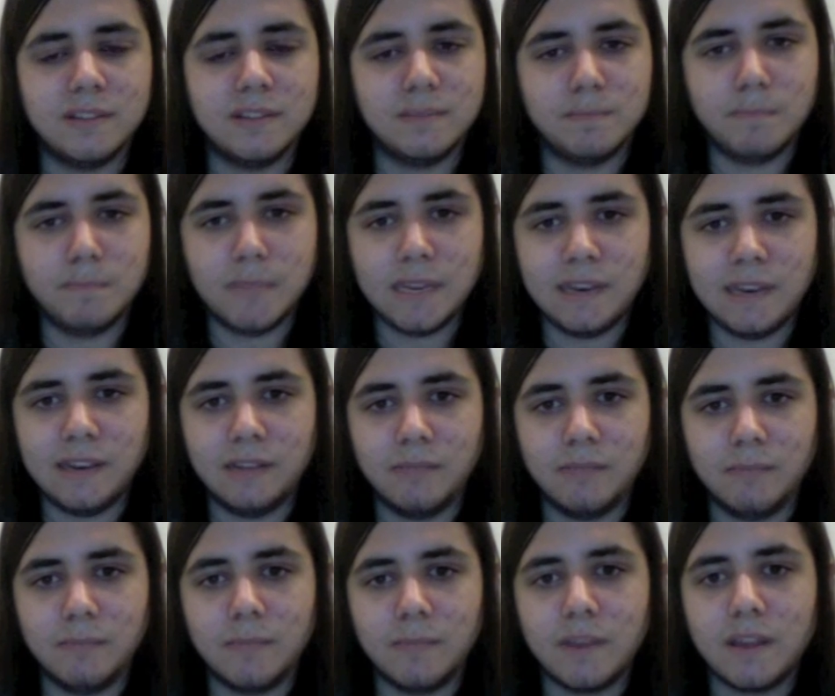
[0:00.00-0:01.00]

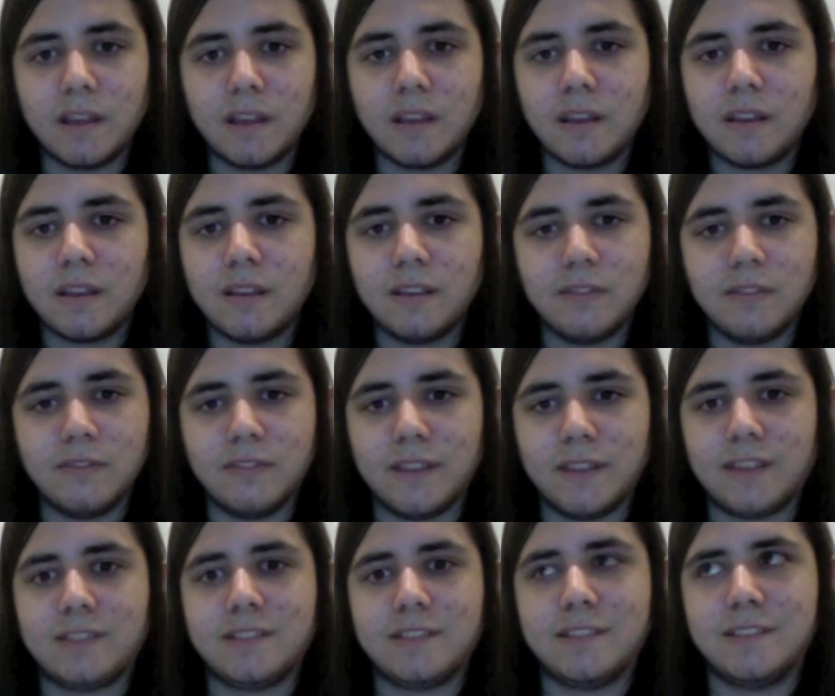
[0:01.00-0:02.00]
medium
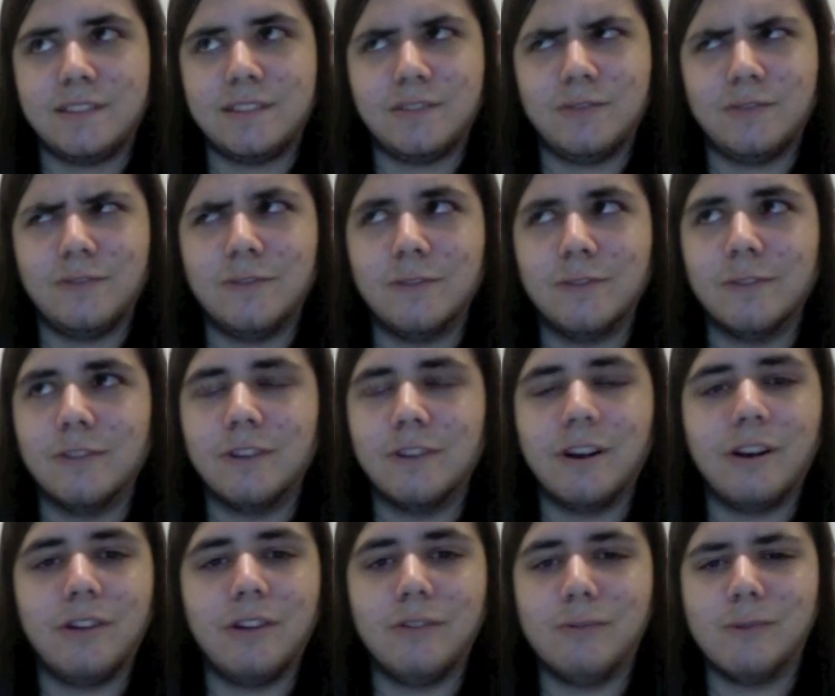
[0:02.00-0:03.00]
affects its
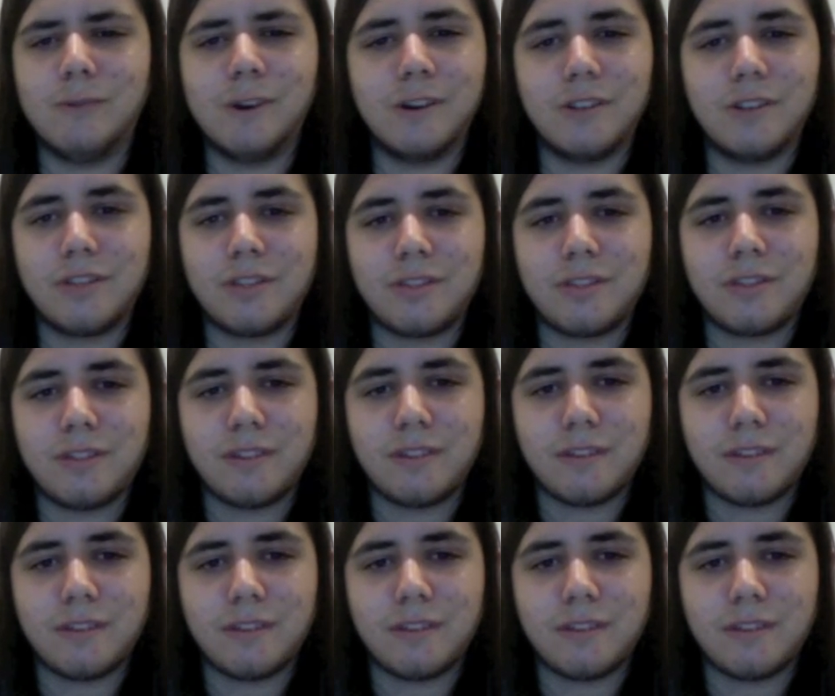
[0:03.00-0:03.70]
overall worth.